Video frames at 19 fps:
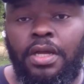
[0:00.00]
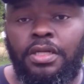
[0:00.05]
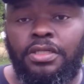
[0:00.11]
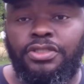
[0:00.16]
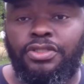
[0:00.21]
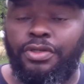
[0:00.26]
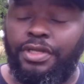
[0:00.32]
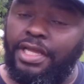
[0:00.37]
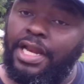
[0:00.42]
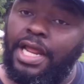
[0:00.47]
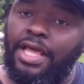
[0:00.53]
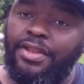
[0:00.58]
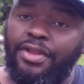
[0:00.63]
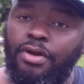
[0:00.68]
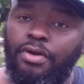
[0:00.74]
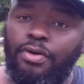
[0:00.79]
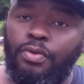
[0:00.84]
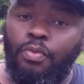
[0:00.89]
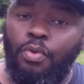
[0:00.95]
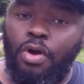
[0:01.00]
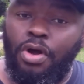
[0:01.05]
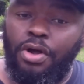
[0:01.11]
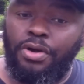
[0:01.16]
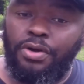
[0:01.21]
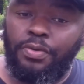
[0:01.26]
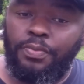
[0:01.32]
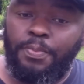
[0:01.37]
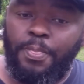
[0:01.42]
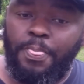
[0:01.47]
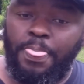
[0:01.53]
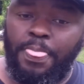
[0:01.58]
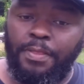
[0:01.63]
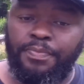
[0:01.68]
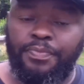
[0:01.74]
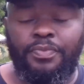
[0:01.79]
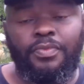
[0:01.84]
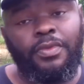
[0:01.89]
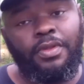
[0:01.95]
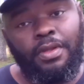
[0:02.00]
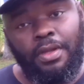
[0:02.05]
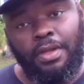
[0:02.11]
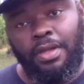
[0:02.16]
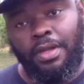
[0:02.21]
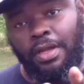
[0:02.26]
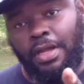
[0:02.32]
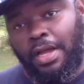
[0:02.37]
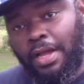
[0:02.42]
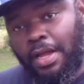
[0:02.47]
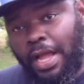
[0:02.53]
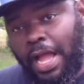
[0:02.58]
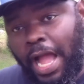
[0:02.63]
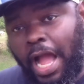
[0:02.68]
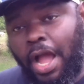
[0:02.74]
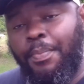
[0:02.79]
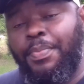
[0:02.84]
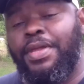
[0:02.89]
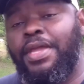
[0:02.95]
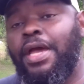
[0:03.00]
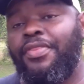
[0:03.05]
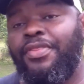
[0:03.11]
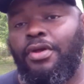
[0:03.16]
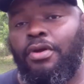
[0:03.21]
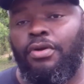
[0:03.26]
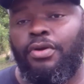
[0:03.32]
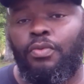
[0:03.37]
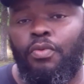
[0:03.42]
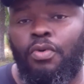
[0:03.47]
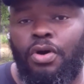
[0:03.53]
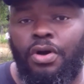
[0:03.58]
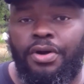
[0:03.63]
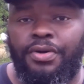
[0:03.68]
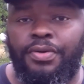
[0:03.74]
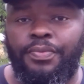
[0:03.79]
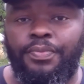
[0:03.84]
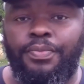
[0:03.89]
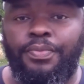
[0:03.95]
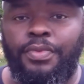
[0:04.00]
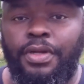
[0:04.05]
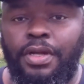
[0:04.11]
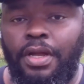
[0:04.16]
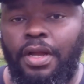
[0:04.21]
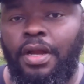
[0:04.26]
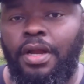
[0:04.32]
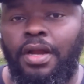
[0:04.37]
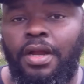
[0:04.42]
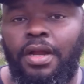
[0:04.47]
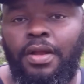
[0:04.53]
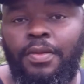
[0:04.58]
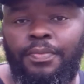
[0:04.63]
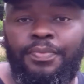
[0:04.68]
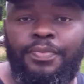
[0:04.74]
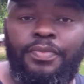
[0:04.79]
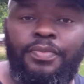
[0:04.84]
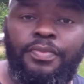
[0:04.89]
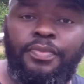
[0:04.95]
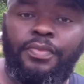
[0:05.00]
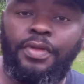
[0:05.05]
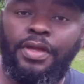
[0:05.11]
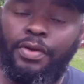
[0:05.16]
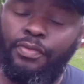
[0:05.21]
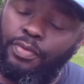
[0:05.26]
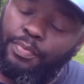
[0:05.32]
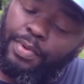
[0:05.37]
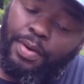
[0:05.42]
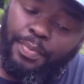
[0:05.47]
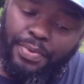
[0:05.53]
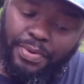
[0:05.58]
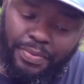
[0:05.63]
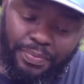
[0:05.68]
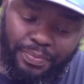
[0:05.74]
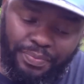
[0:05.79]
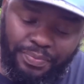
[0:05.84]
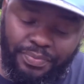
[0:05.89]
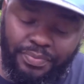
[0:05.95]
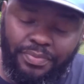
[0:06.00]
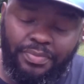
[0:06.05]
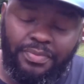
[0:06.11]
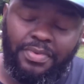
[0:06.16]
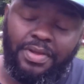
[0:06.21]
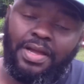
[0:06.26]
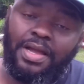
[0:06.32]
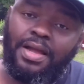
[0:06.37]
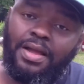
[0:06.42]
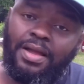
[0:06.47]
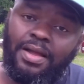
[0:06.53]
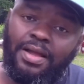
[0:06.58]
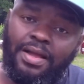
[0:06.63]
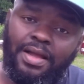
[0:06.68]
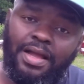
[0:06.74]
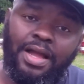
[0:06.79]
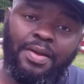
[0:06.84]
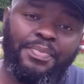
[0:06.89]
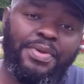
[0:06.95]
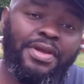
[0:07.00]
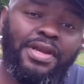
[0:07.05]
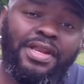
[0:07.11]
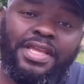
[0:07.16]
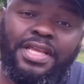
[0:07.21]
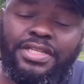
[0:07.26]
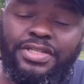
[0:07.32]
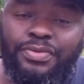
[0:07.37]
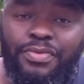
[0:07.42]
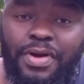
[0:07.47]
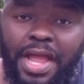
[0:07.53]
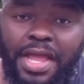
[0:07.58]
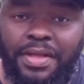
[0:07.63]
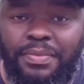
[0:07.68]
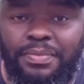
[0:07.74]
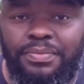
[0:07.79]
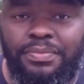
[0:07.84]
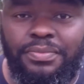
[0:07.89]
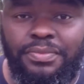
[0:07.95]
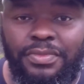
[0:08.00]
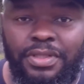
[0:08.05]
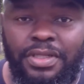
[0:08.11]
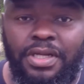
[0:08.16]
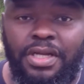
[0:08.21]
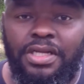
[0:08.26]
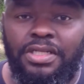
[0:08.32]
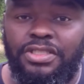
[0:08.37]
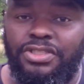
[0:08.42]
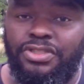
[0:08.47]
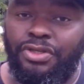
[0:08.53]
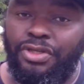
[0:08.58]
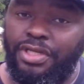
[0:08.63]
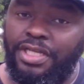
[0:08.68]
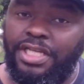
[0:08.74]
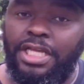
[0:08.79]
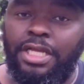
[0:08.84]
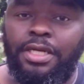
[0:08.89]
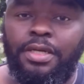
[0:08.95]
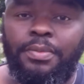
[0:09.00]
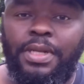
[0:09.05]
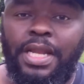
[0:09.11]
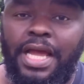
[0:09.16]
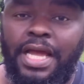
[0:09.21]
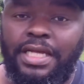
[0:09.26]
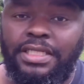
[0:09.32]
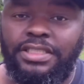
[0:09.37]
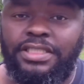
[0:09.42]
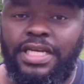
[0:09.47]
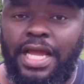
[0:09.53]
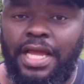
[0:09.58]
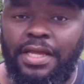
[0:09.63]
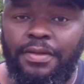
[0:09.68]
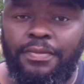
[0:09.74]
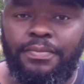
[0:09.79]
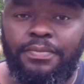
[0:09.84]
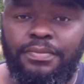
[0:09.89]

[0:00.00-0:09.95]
So get out there on the water. I'll be out there on the water. And remember, I'm here to get you right, so you can keep them lines tight.